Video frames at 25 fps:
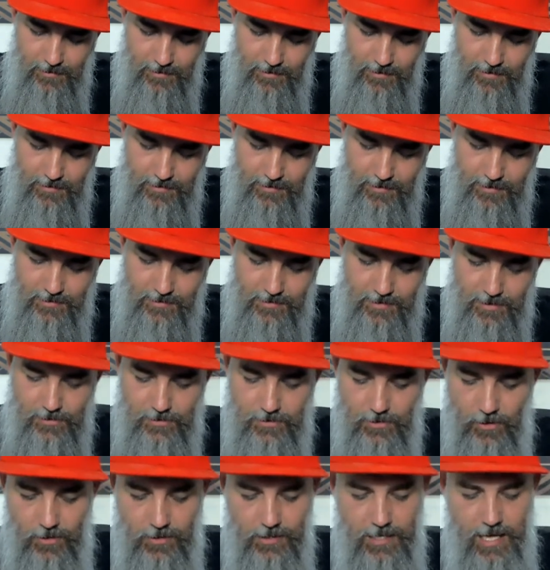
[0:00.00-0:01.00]
It's
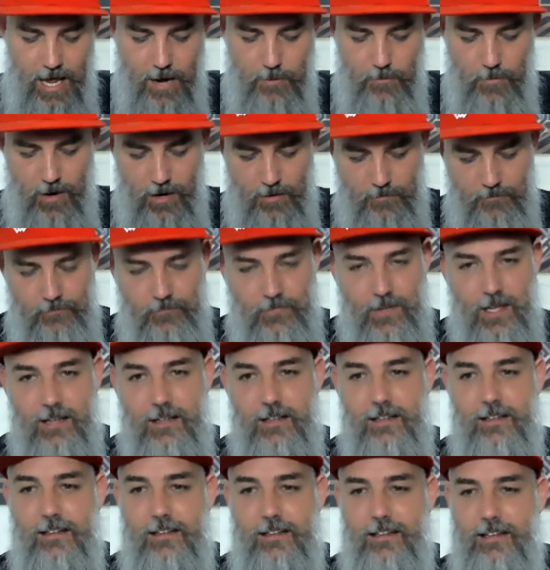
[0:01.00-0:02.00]
just on camera.
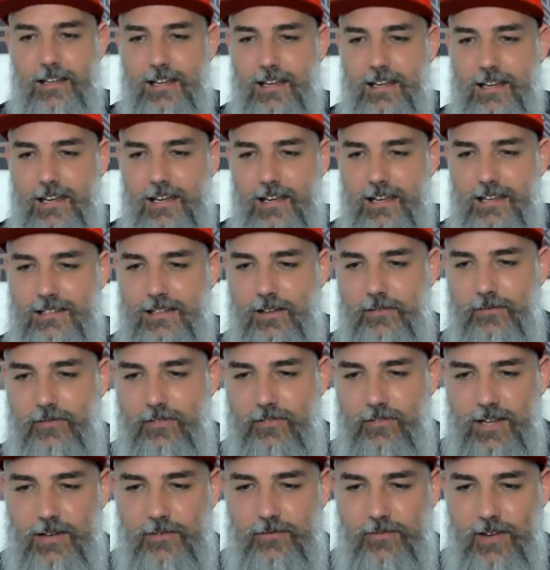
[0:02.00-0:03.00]
He
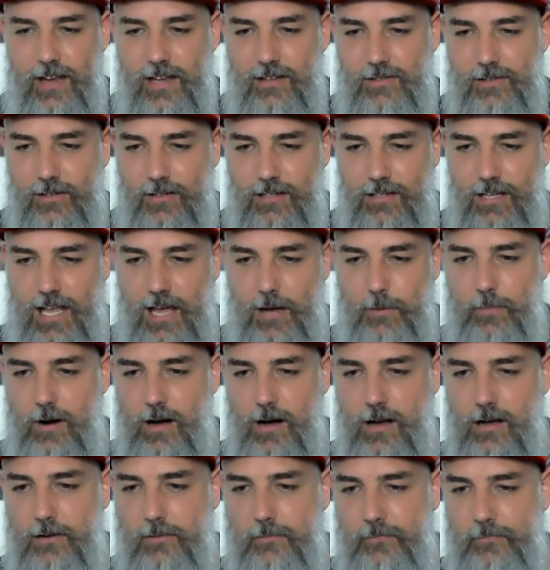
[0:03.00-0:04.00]
vents on
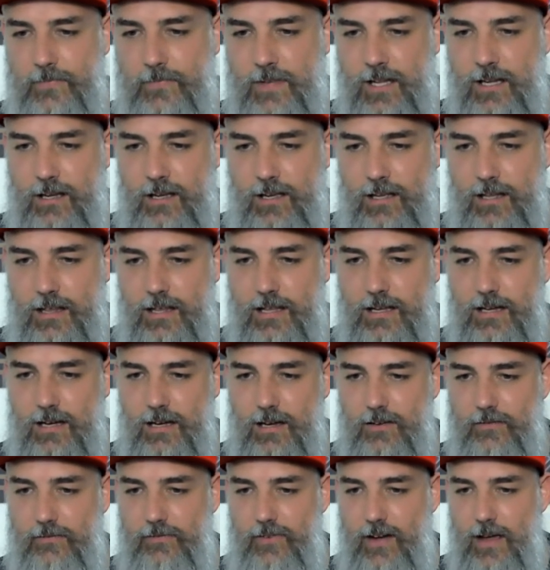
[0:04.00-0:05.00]
camera.
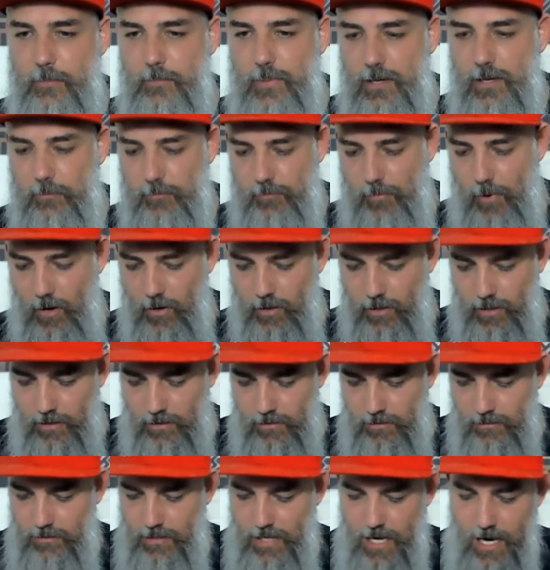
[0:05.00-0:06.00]
The vaping
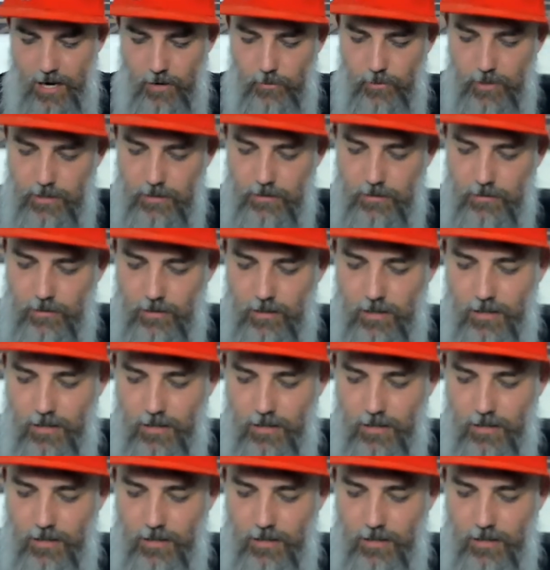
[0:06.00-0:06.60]
bogan, yeah, with